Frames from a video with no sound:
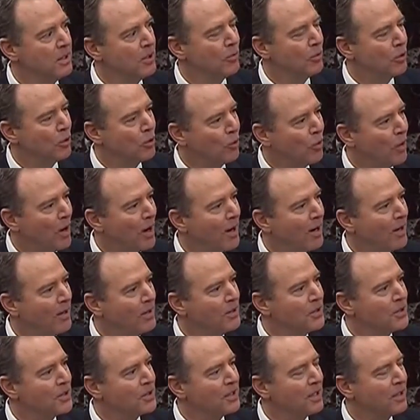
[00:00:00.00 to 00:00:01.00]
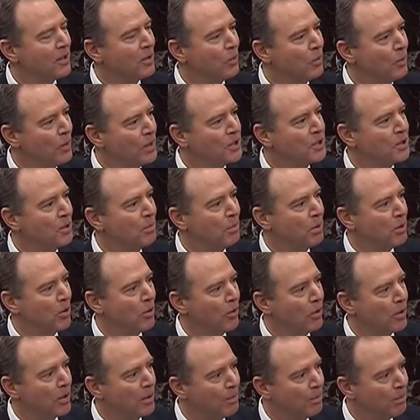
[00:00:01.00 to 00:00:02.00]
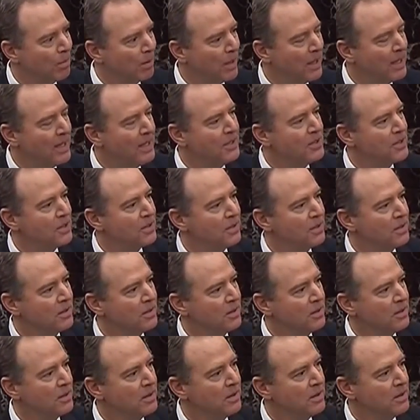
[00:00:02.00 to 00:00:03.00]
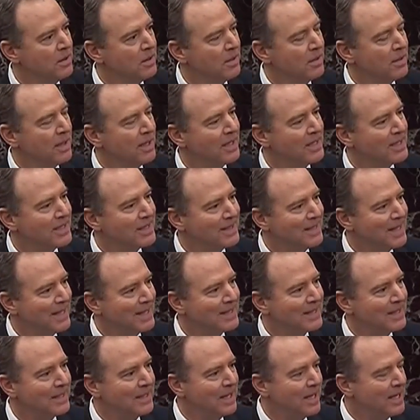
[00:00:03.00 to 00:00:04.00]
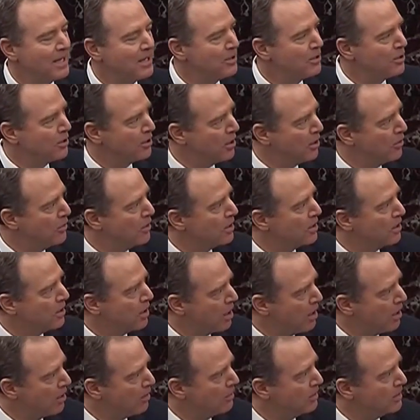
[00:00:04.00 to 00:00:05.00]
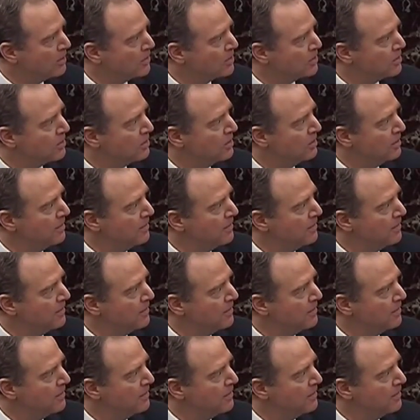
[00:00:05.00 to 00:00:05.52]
requires that a whistleblower complaint that is designated to go to Congress